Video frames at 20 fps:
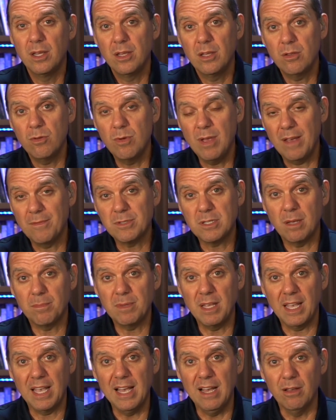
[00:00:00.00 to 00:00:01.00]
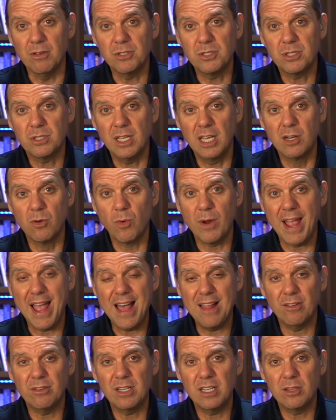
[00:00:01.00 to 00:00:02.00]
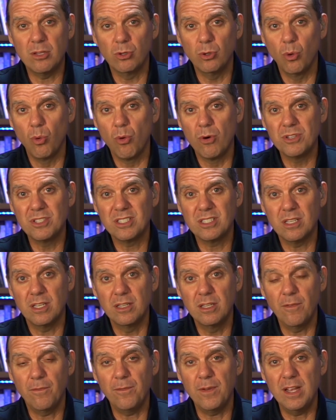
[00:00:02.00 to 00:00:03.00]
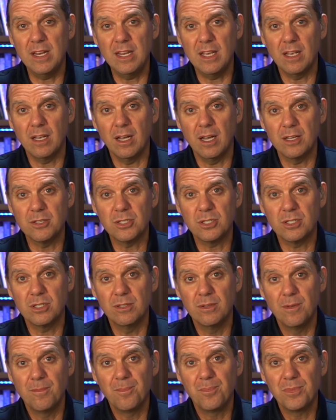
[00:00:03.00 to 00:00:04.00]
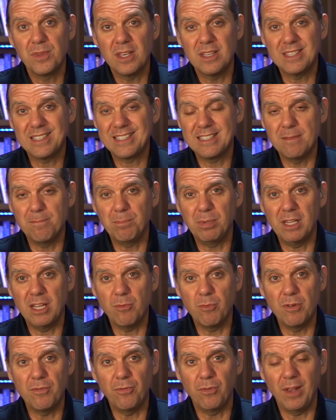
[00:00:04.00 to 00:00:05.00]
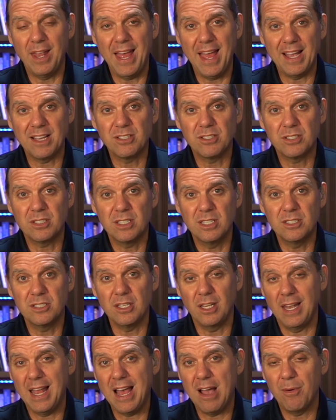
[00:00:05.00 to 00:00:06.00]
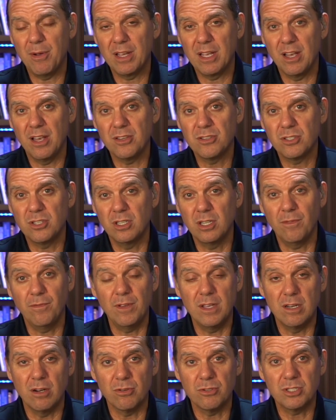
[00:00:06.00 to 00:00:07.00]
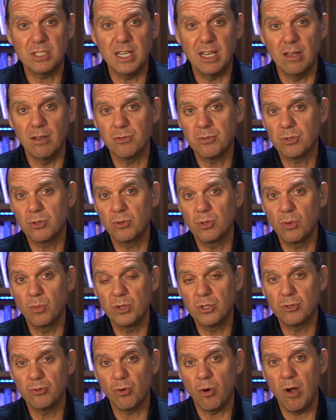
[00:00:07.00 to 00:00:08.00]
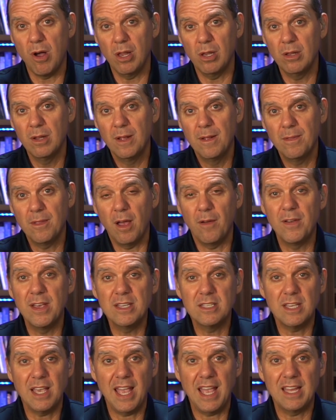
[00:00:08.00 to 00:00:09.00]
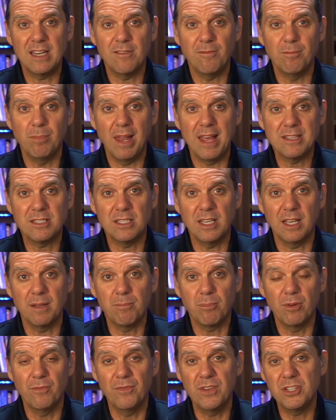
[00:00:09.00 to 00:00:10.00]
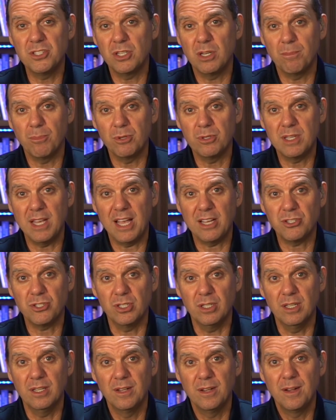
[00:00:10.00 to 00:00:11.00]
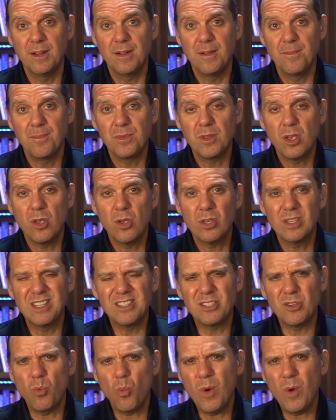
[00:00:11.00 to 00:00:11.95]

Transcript: You have something else. In reality, the Lord's defeating us simply reflects his allowing us to defeat ourselves through the withdrawal of his hand of blessing, provision, and protection. Listen,